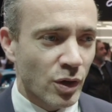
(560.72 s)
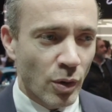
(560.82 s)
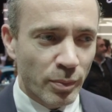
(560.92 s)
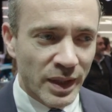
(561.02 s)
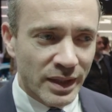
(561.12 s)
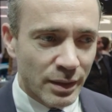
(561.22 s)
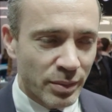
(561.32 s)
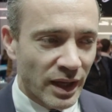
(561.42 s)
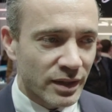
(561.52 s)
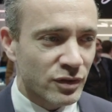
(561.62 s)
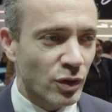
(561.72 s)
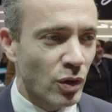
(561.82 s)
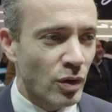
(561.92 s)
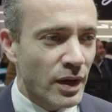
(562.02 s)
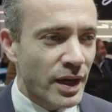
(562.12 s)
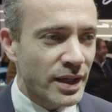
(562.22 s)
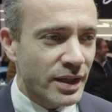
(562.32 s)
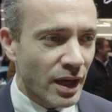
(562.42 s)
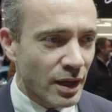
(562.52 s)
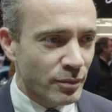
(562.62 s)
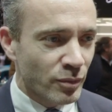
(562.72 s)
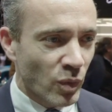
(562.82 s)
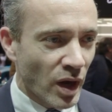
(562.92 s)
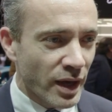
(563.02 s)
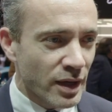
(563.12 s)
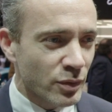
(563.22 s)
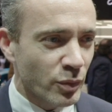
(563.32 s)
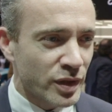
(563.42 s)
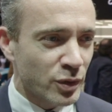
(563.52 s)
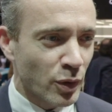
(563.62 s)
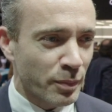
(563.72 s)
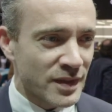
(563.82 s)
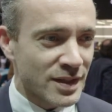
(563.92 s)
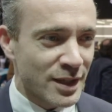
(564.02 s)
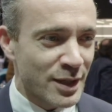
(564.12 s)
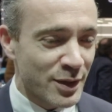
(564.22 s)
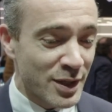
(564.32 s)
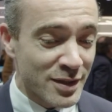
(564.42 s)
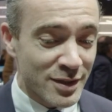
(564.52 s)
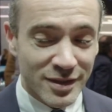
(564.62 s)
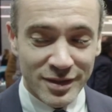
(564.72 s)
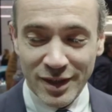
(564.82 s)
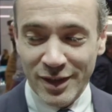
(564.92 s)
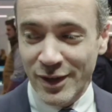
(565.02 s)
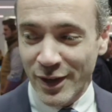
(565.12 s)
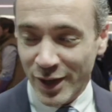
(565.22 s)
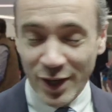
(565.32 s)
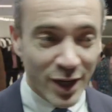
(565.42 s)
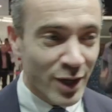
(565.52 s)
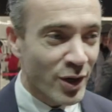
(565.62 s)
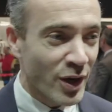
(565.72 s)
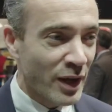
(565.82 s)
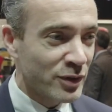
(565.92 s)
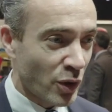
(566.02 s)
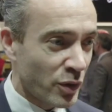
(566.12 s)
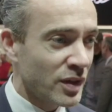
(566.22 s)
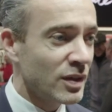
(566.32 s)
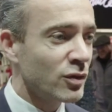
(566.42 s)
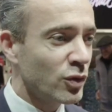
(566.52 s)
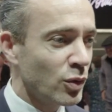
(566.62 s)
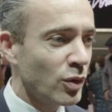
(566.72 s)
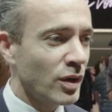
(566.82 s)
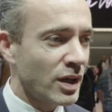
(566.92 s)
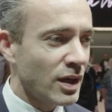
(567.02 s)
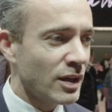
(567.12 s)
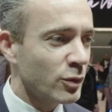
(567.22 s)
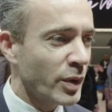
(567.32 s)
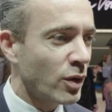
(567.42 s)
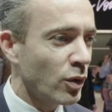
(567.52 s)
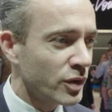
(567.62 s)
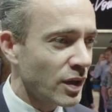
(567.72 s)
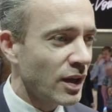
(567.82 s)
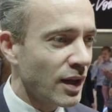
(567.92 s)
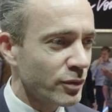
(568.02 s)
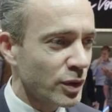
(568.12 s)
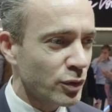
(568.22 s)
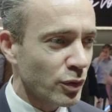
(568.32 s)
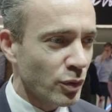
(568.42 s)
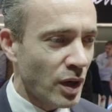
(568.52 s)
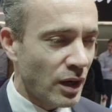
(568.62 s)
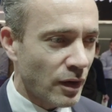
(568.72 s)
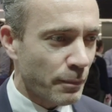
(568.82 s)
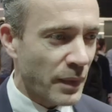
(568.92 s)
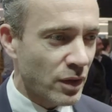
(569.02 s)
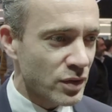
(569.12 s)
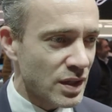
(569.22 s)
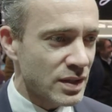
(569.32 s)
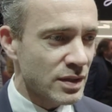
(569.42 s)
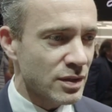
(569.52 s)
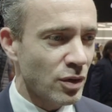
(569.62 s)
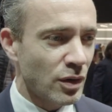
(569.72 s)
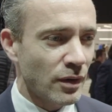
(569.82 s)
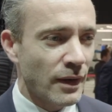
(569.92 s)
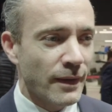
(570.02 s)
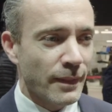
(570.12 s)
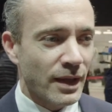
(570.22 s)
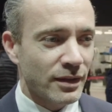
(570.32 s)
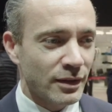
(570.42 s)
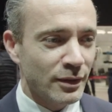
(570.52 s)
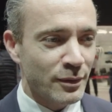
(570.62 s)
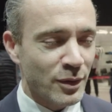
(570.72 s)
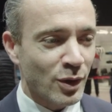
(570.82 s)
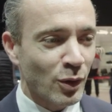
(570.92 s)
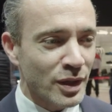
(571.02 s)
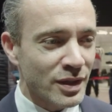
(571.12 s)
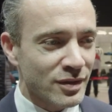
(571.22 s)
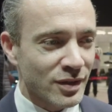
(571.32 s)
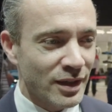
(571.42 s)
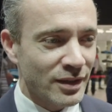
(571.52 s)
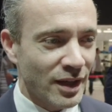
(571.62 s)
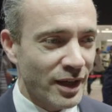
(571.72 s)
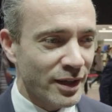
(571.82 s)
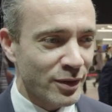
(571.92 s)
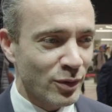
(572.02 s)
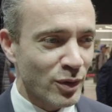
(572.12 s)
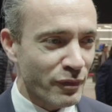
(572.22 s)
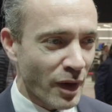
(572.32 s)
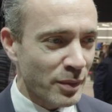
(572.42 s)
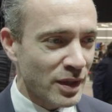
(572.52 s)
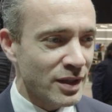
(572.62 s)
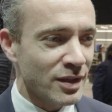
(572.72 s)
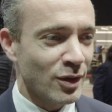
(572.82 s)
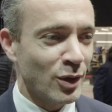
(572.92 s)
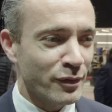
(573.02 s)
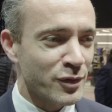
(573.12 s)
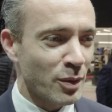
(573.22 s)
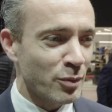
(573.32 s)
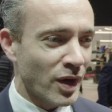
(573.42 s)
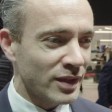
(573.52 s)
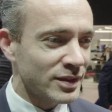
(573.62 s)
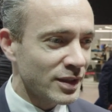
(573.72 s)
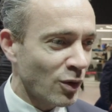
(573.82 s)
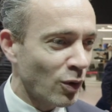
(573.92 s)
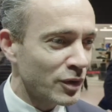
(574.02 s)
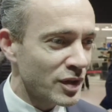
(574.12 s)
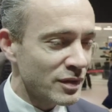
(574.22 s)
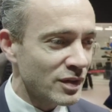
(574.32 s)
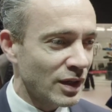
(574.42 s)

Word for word: completely black. So it came why we took basically this car and turned it into a car that we called La Voiture Noire because this is how uh, the colleagues and like you know the family of Jean Bugatti called his